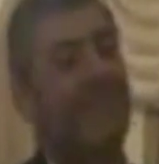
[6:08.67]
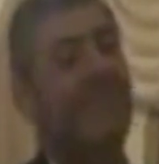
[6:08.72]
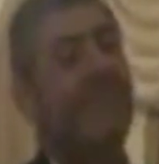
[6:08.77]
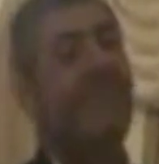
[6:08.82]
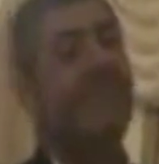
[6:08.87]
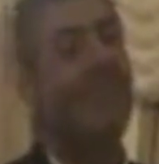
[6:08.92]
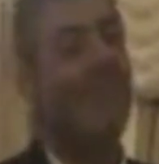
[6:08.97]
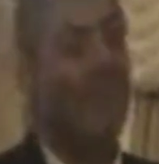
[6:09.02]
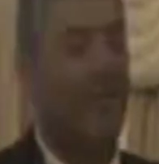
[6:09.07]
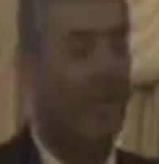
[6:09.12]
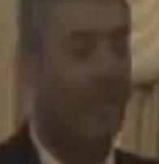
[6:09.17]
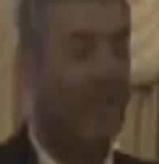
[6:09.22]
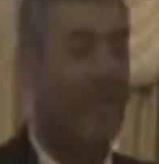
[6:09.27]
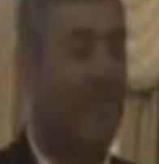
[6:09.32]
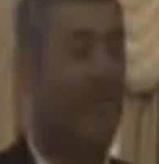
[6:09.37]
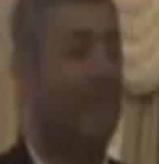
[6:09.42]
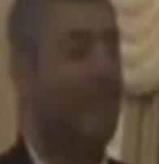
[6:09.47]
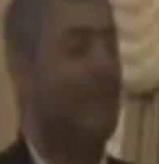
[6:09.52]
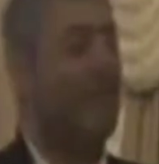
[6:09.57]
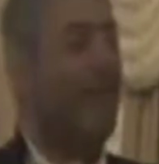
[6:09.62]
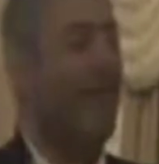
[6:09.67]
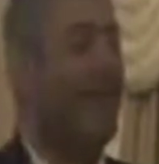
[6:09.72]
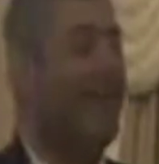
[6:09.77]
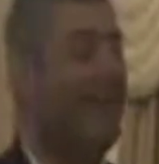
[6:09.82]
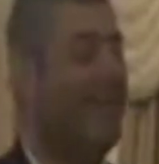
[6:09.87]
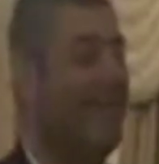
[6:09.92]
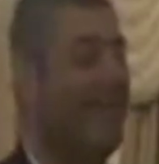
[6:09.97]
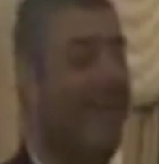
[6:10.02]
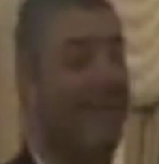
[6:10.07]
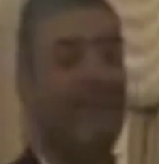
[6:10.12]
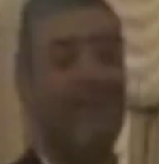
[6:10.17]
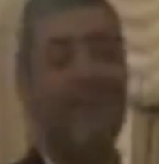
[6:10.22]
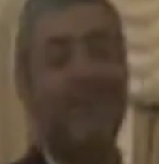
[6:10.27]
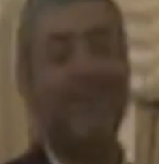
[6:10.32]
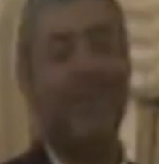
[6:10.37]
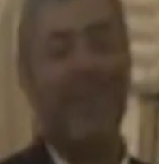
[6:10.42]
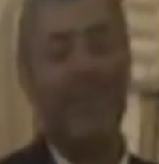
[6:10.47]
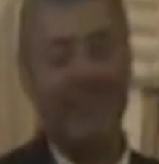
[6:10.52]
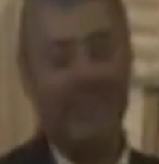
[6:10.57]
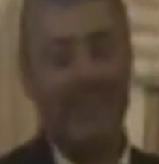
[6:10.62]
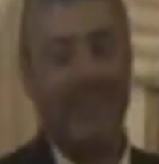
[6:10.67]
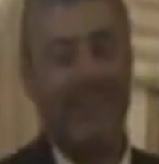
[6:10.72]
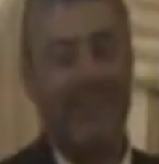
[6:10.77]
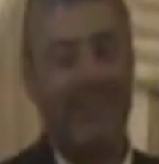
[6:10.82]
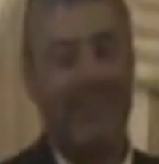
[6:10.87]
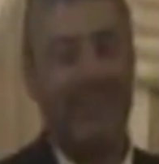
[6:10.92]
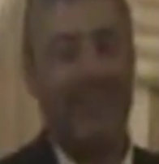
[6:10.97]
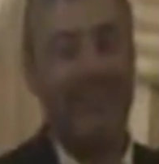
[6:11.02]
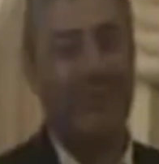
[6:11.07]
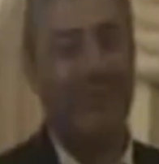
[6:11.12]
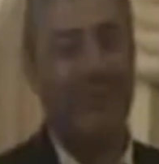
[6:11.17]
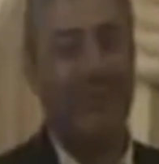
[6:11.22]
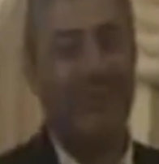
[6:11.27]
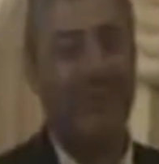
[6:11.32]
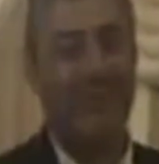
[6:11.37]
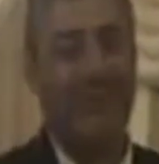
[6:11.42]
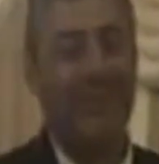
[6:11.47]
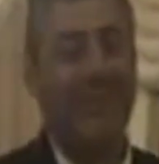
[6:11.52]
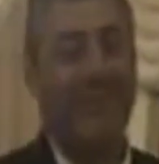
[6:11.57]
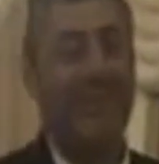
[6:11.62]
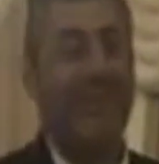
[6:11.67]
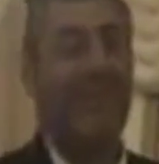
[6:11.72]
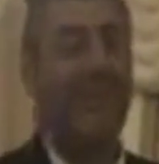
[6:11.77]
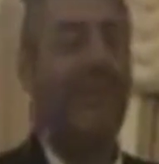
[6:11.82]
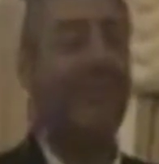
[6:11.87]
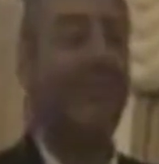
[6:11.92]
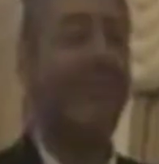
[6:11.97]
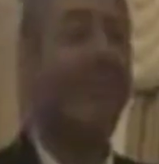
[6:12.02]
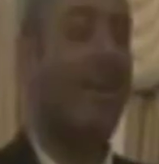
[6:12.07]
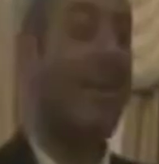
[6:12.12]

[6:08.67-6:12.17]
He say, okay, goodbye. Everyone had an excuse. So